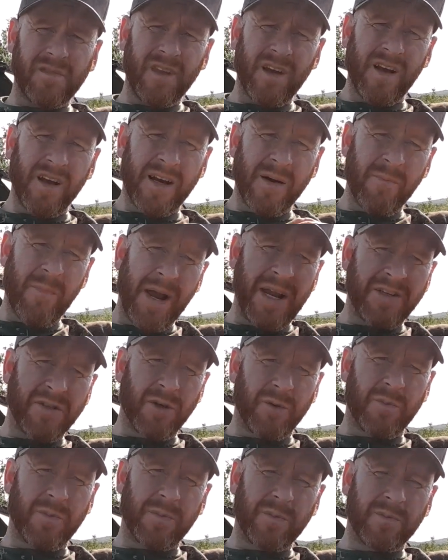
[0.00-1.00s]
you can bait
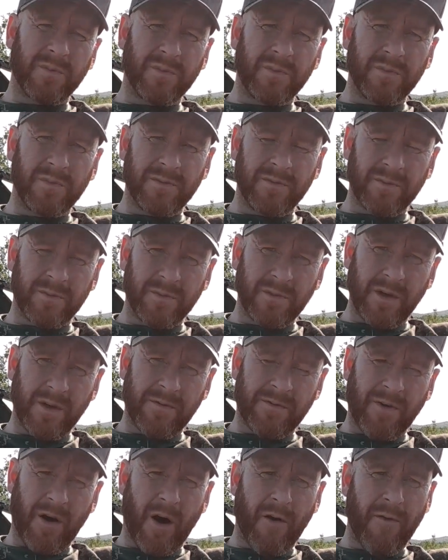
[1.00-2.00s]
up
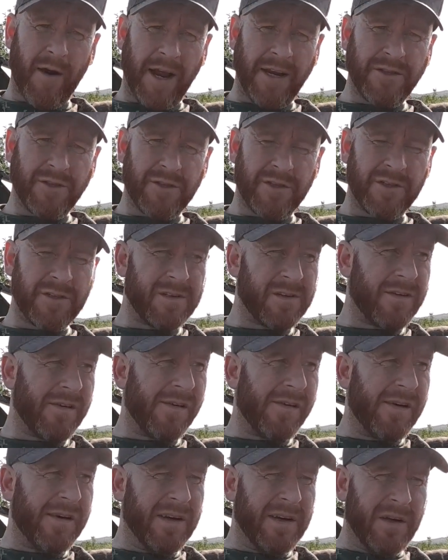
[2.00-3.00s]
far range
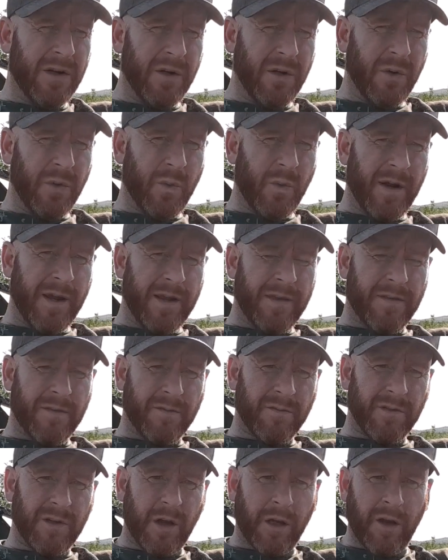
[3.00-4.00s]
with
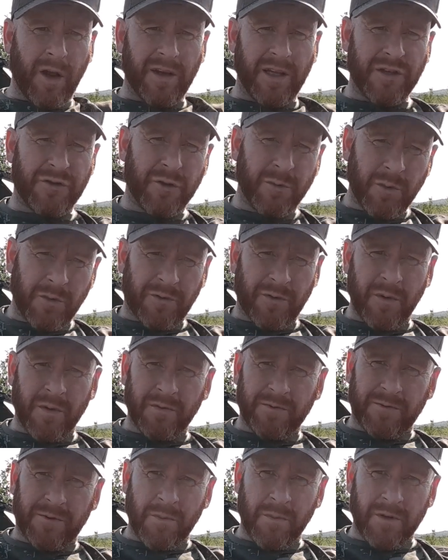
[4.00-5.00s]
a lot less trouble
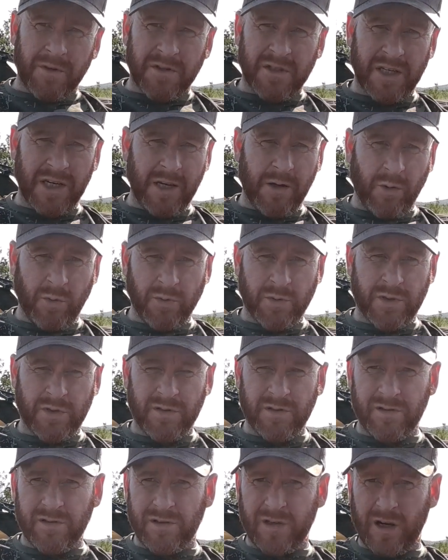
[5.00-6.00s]
from the seagulls
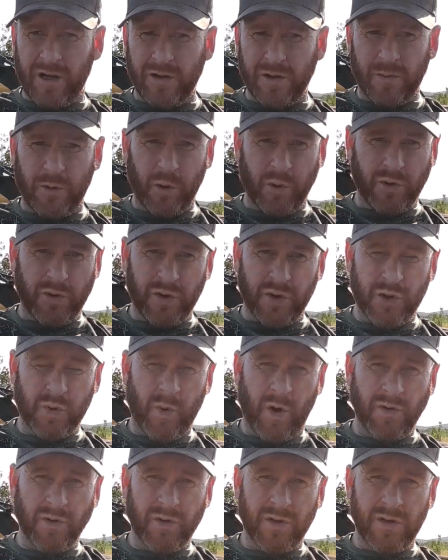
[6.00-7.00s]
and the ducks and the
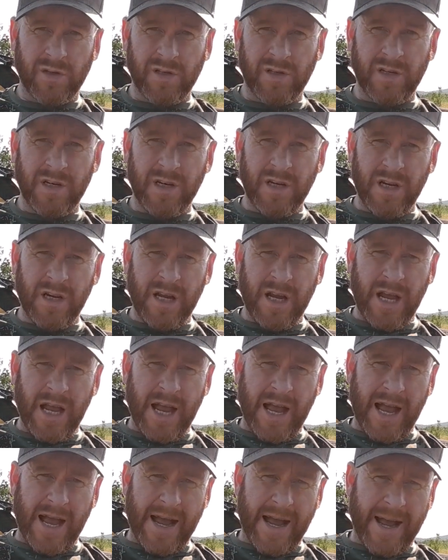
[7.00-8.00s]
swans.
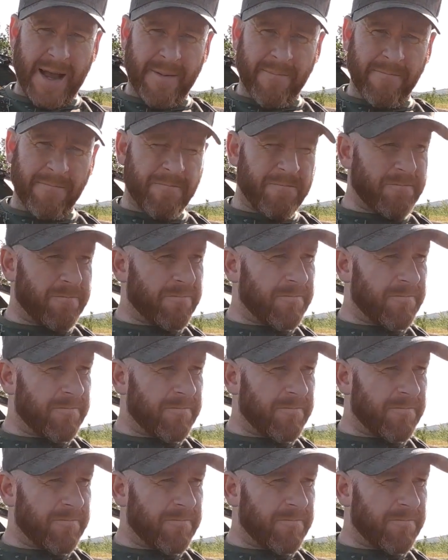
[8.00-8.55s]
And